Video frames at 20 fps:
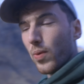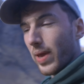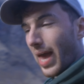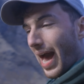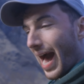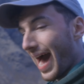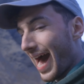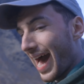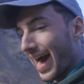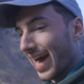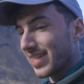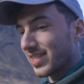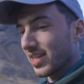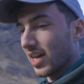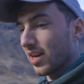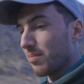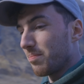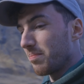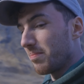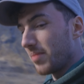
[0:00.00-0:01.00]
We had
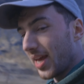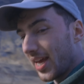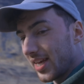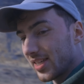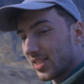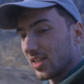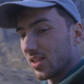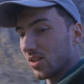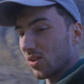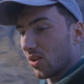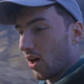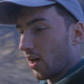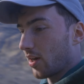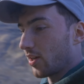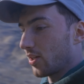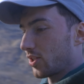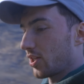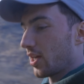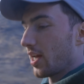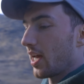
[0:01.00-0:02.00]
an amazing
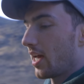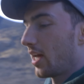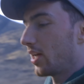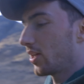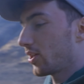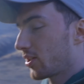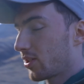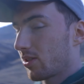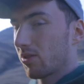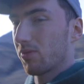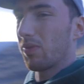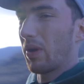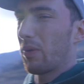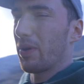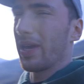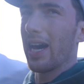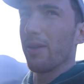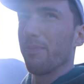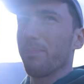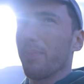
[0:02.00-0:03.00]
lunch. So
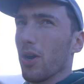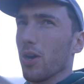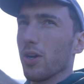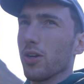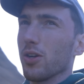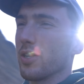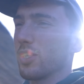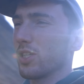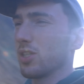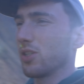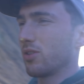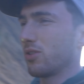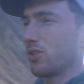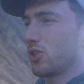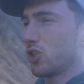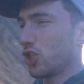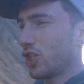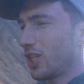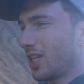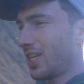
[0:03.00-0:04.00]
we had burgers
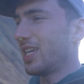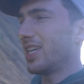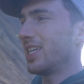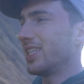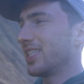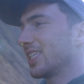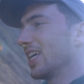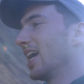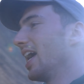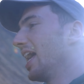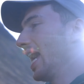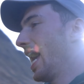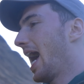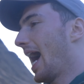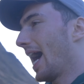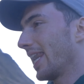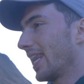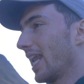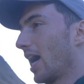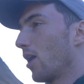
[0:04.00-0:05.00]
and cheese,
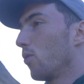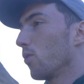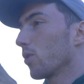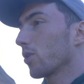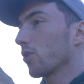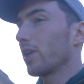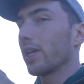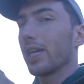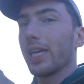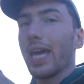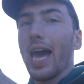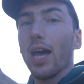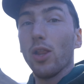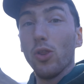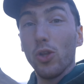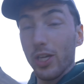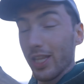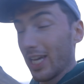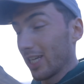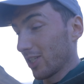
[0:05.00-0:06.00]
and now we're gonna
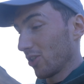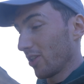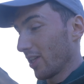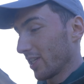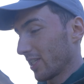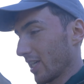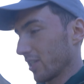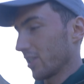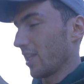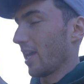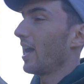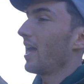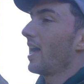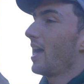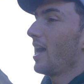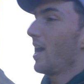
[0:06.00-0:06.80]
get, look at this, look at this actually.